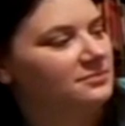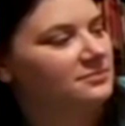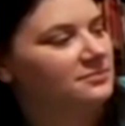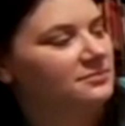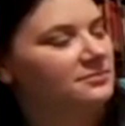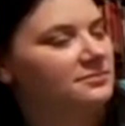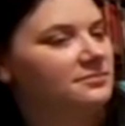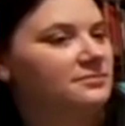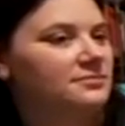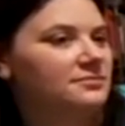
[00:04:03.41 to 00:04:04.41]

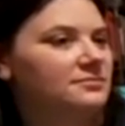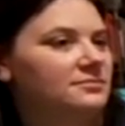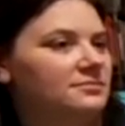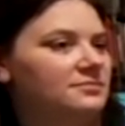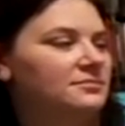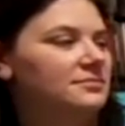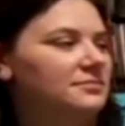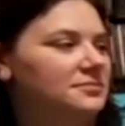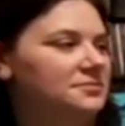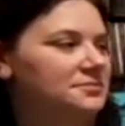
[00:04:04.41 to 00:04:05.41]

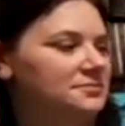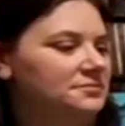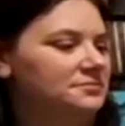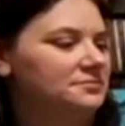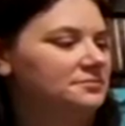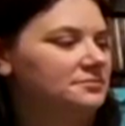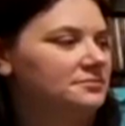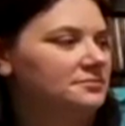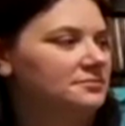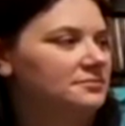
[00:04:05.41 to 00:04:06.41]

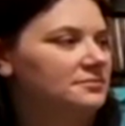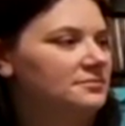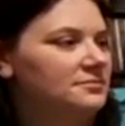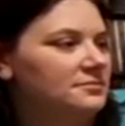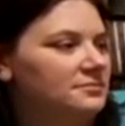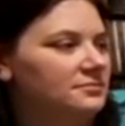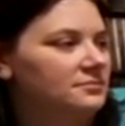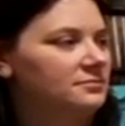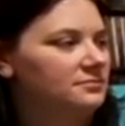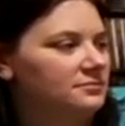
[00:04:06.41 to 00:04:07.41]

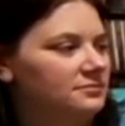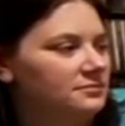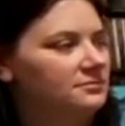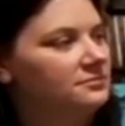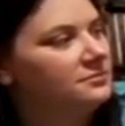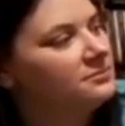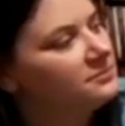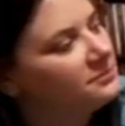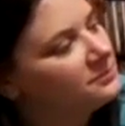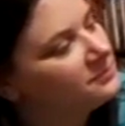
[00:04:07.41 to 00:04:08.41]

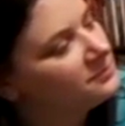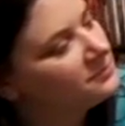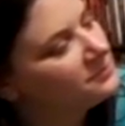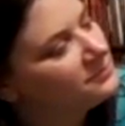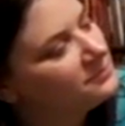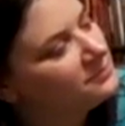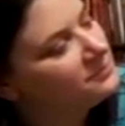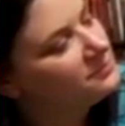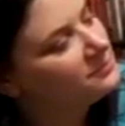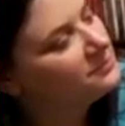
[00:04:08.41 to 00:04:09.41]
(silent)